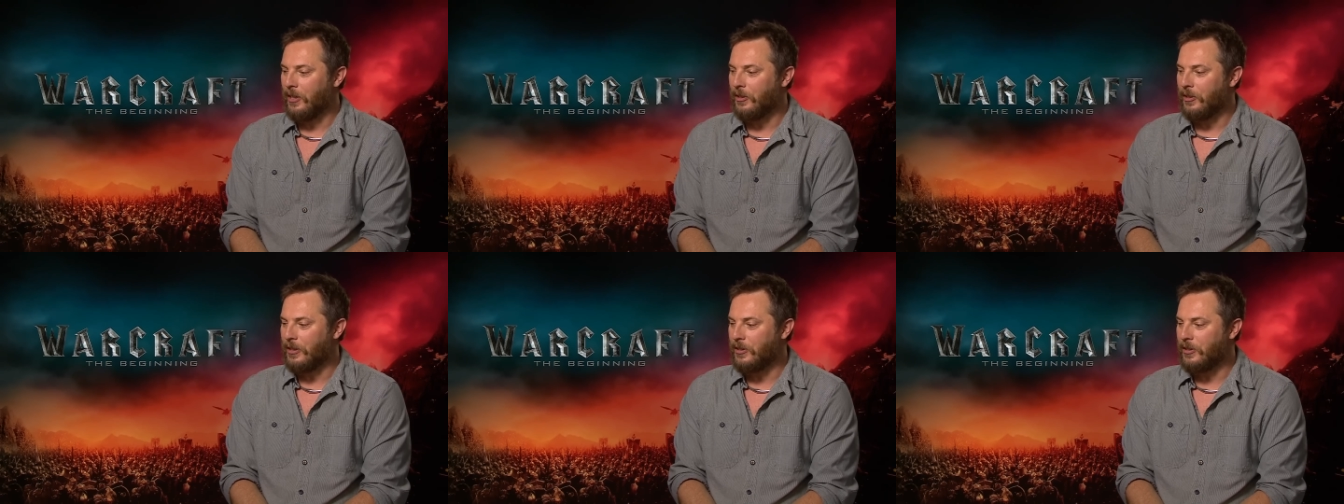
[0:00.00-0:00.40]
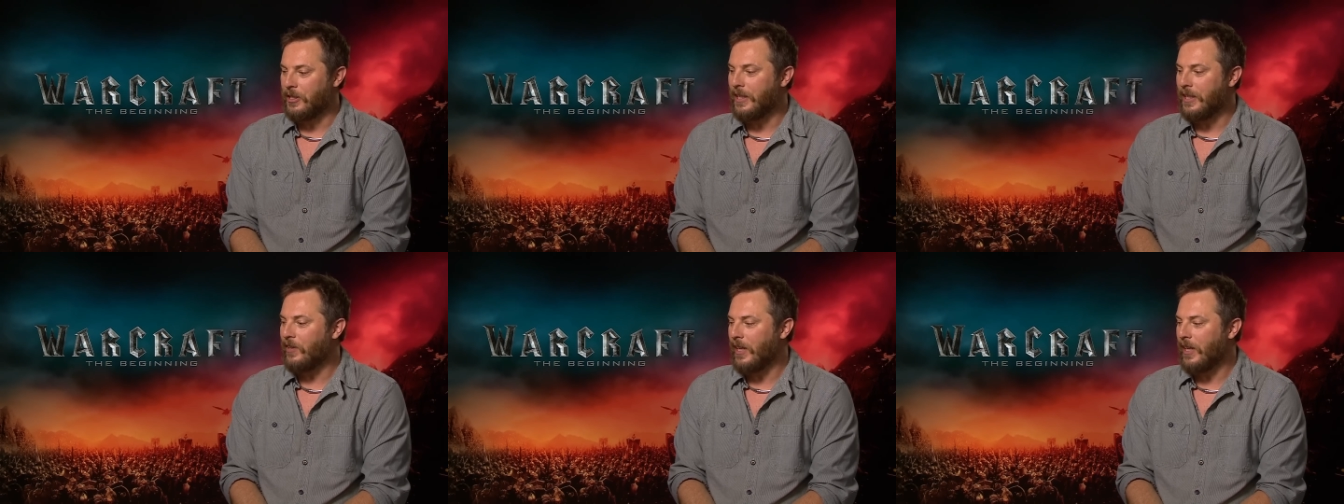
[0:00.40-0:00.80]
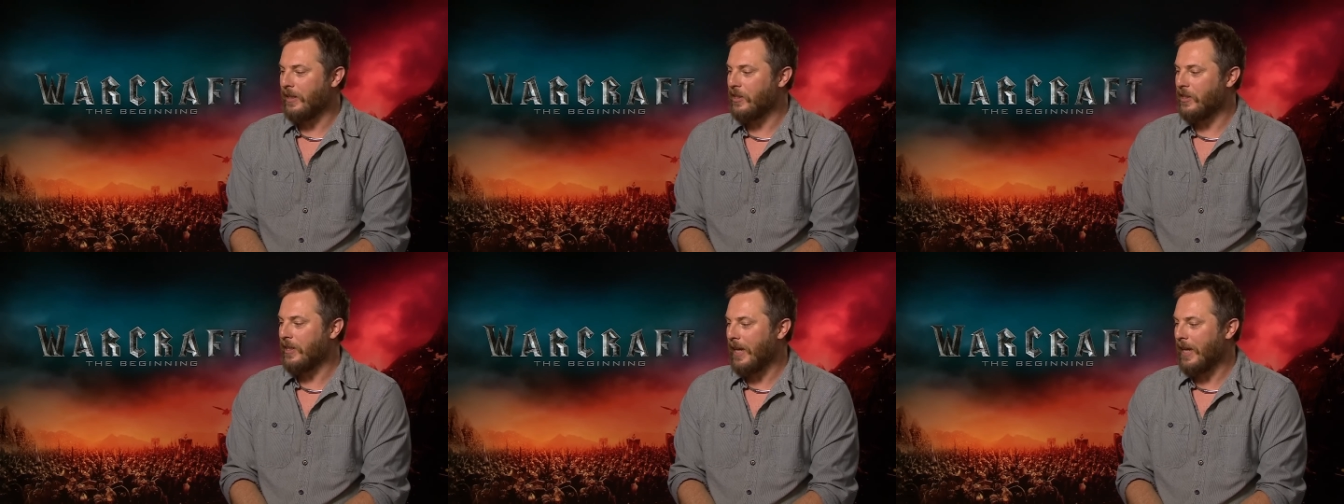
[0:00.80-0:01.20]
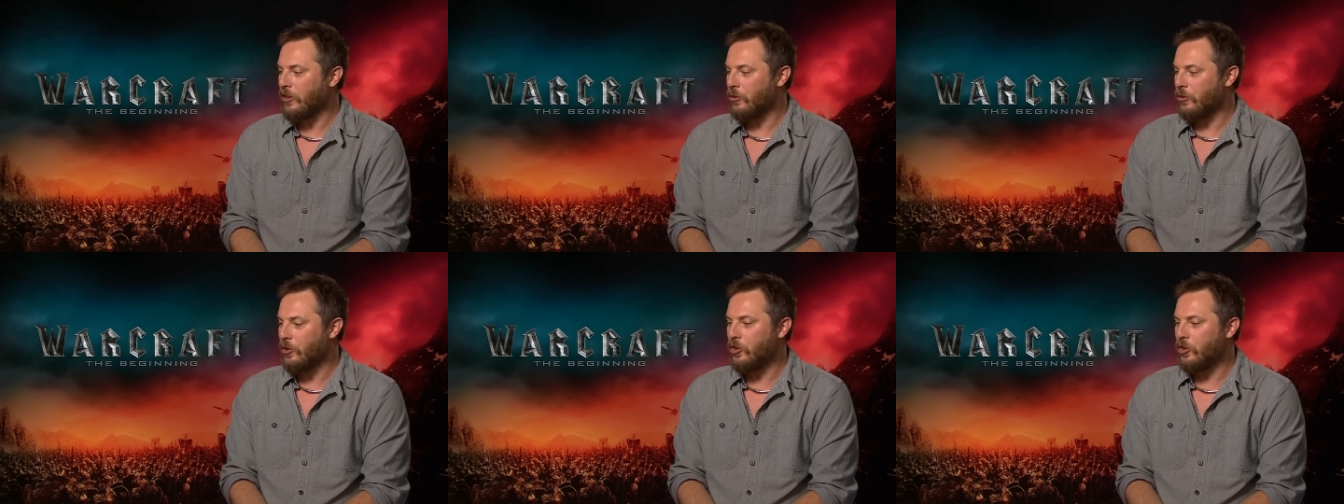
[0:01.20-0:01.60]
DVD
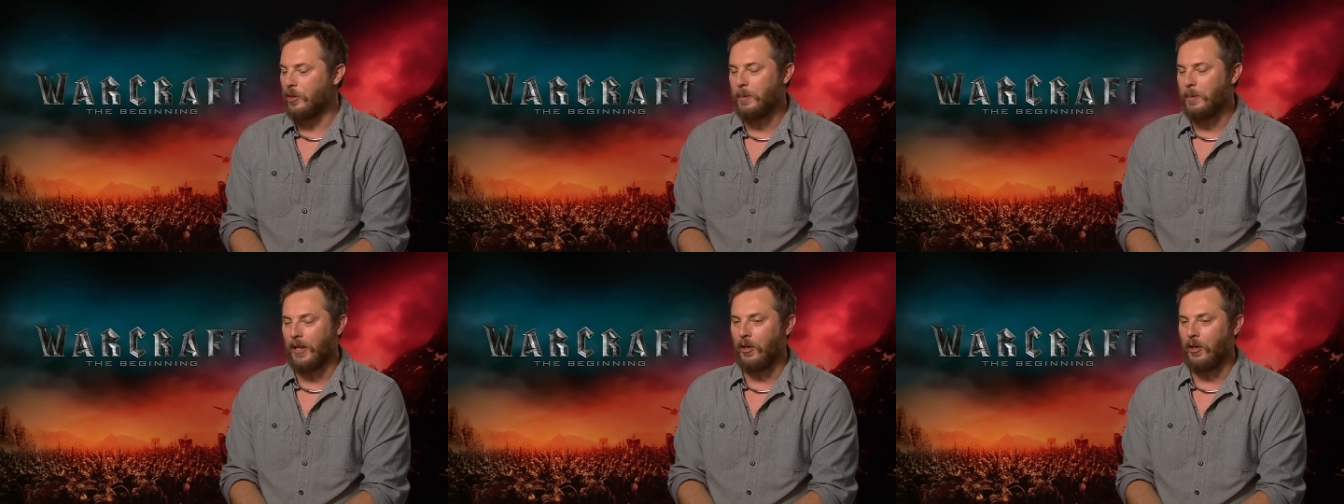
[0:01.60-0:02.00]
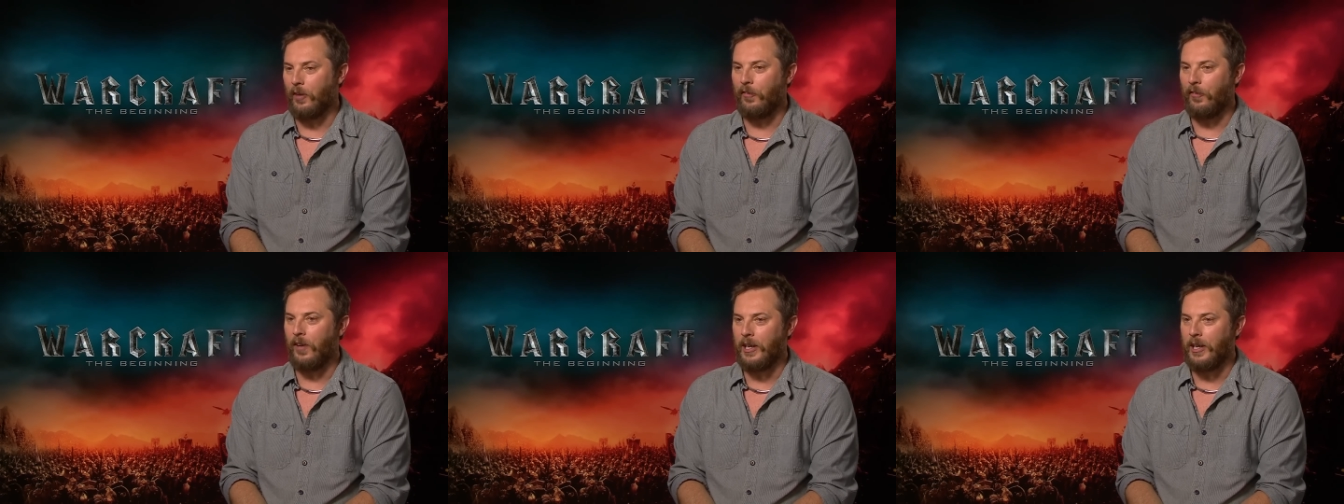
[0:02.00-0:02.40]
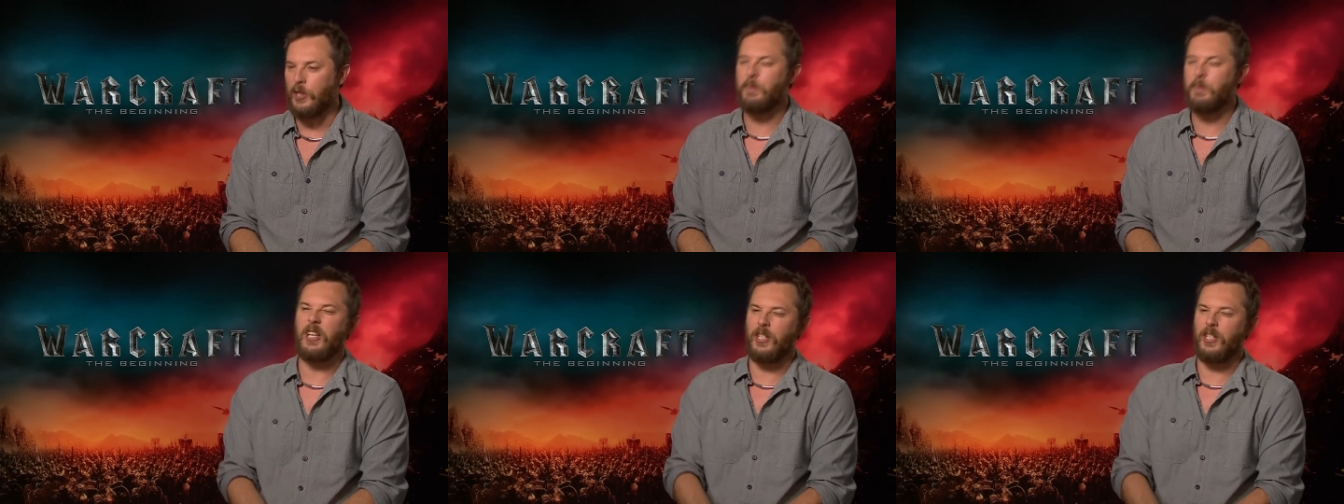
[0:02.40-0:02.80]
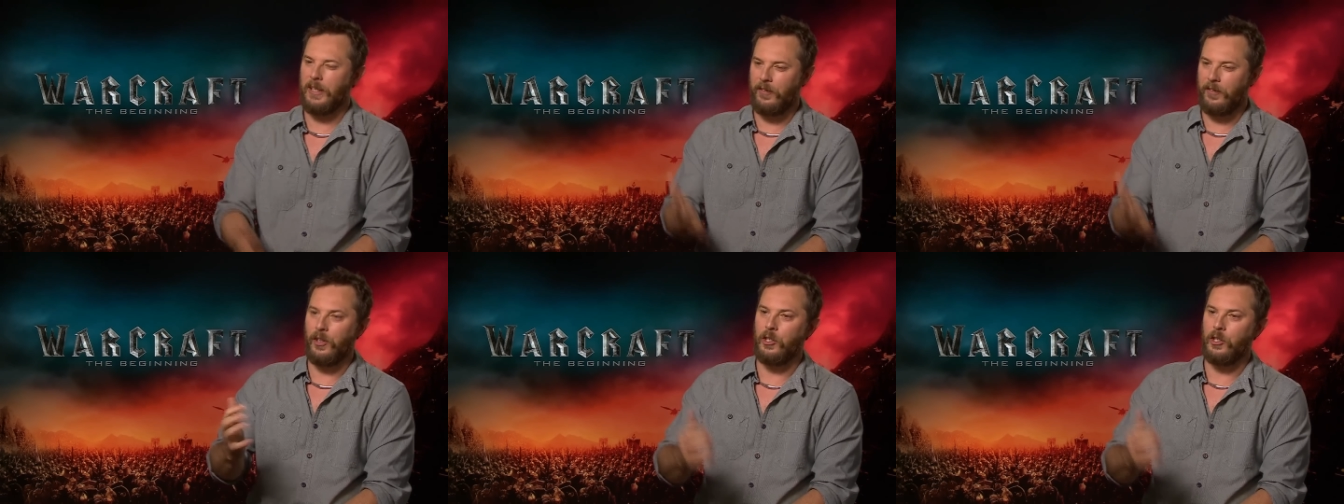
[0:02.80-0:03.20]
extras should be a lot of fun,
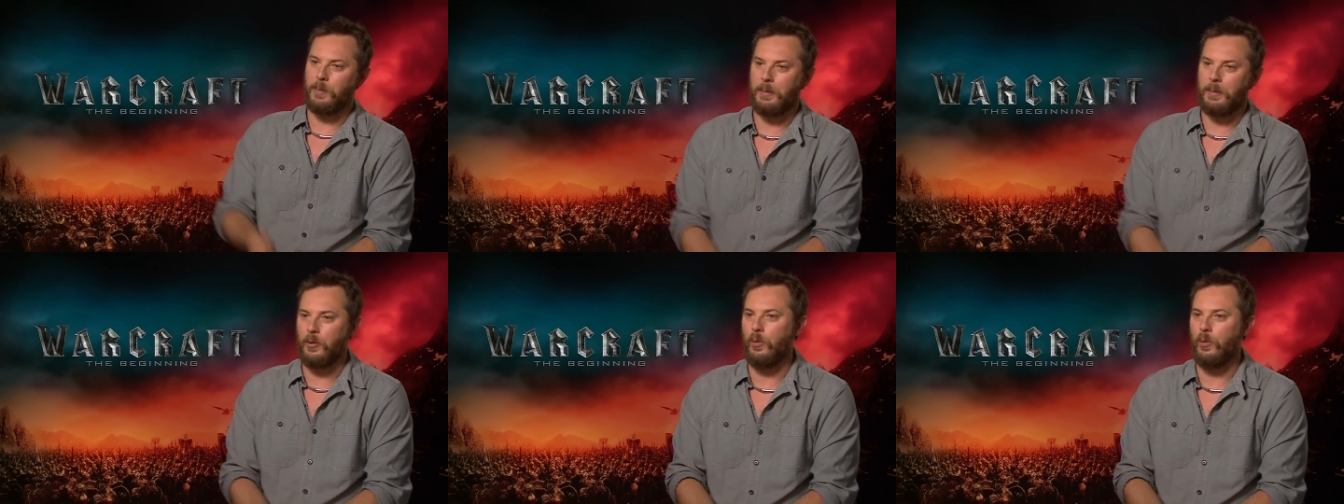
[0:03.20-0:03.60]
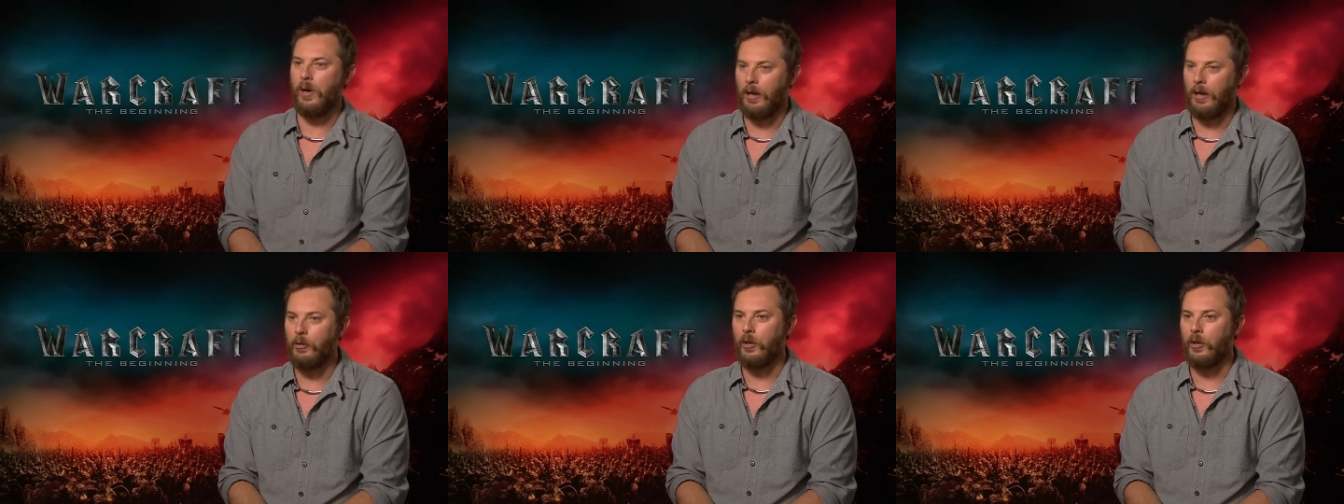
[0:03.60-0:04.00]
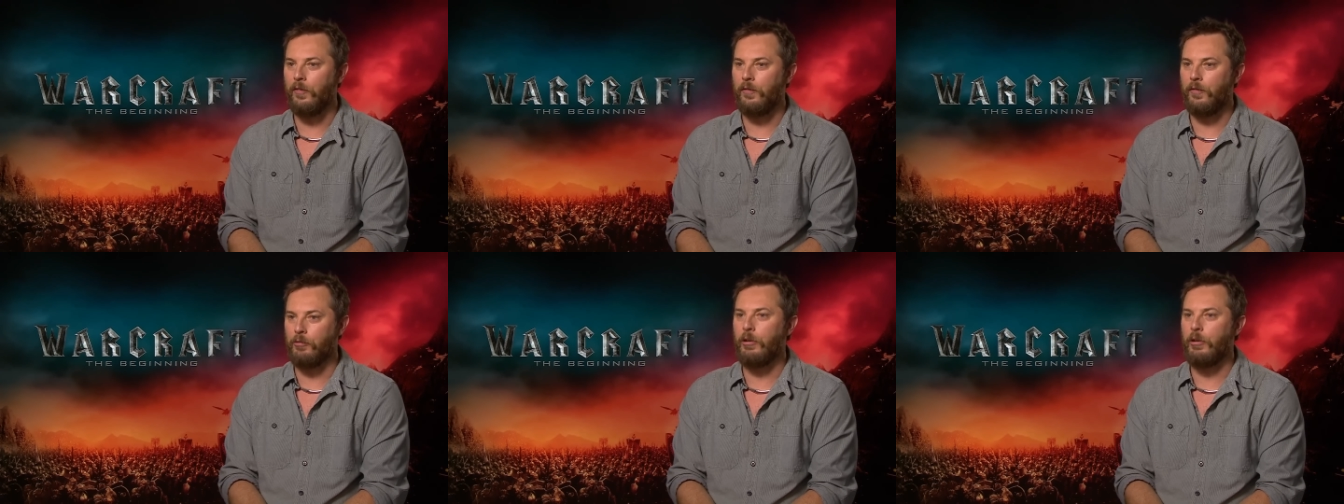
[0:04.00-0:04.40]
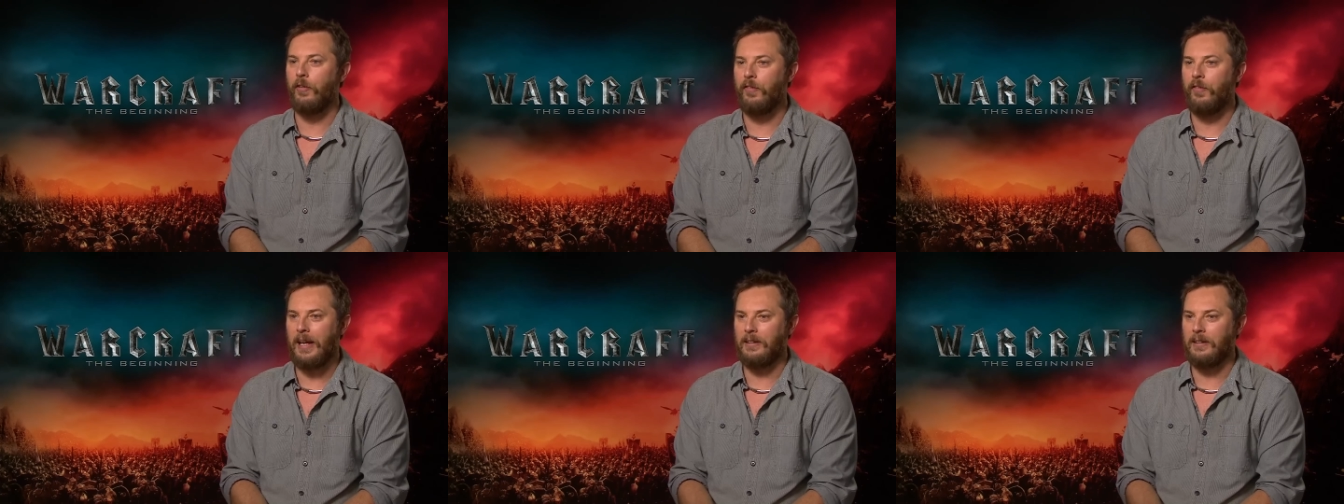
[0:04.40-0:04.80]
especially for those people who are real
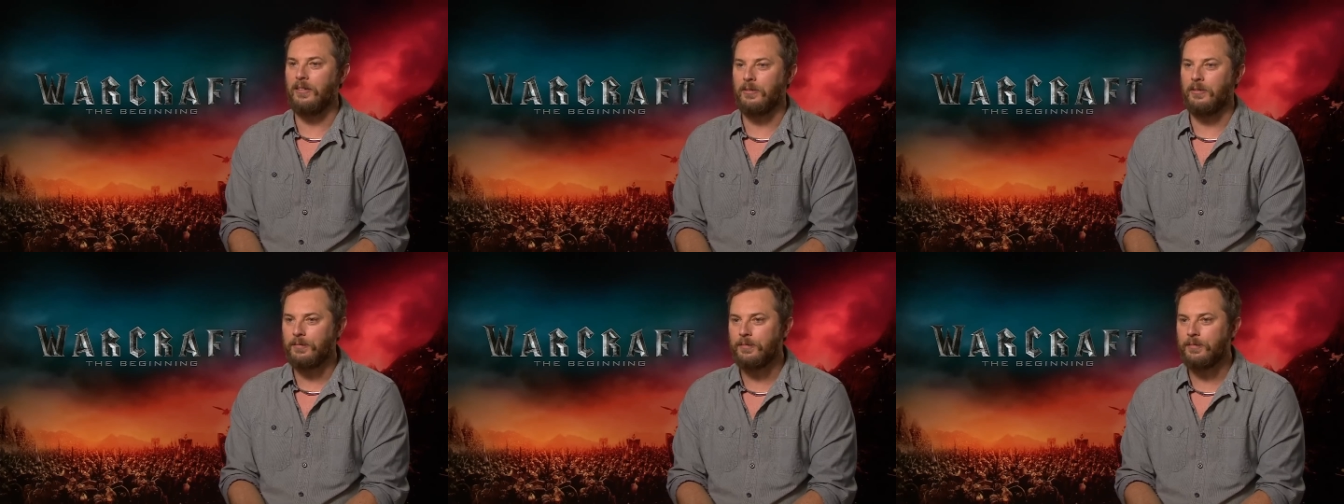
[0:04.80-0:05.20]
fans.